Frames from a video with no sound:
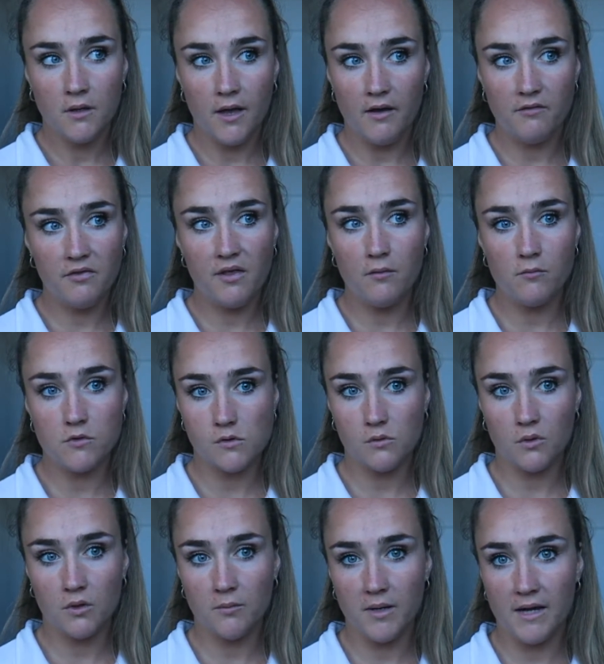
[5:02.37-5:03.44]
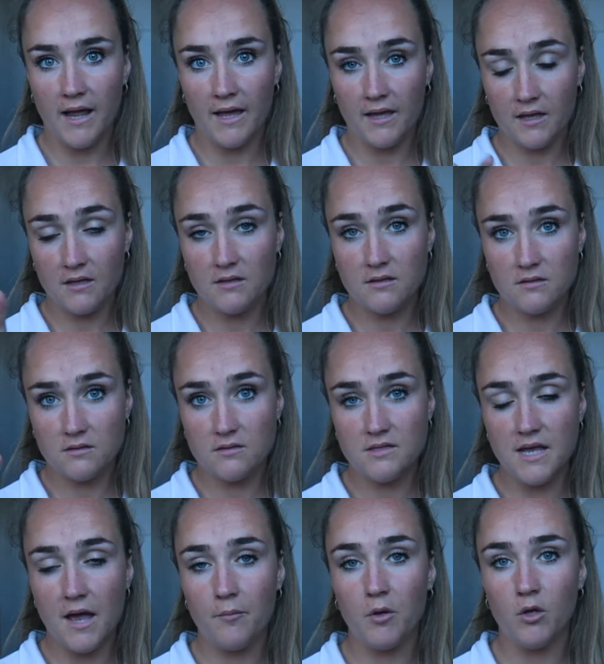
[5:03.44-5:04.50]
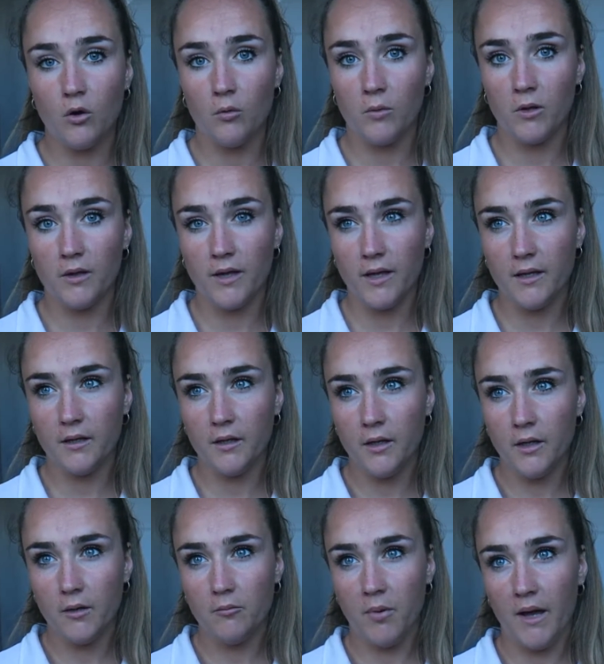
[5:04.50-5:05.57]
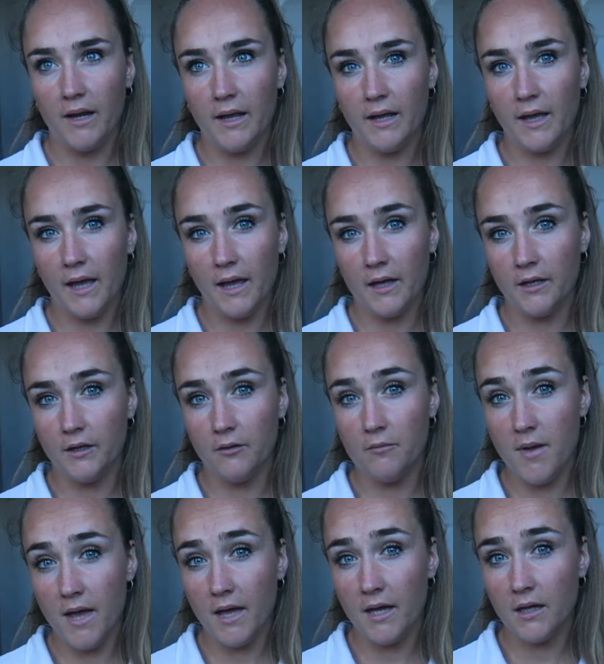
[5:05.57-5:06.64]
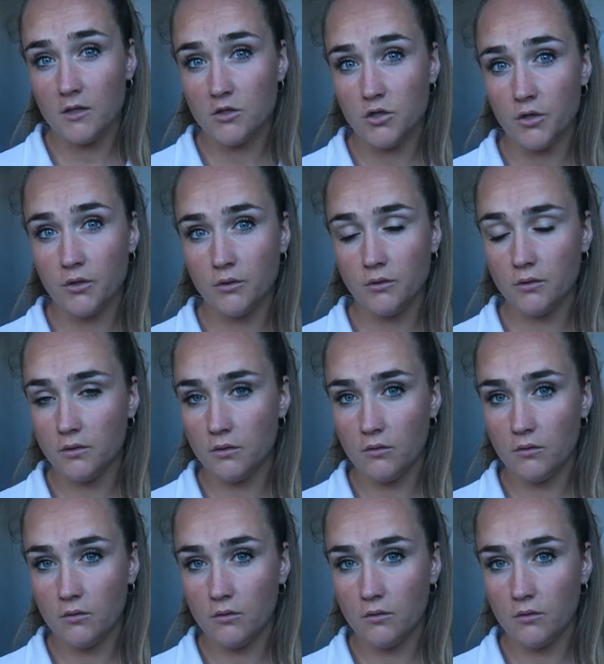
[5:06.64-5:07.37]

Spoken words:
everything was going to be like semi-normal again by like end of May, June.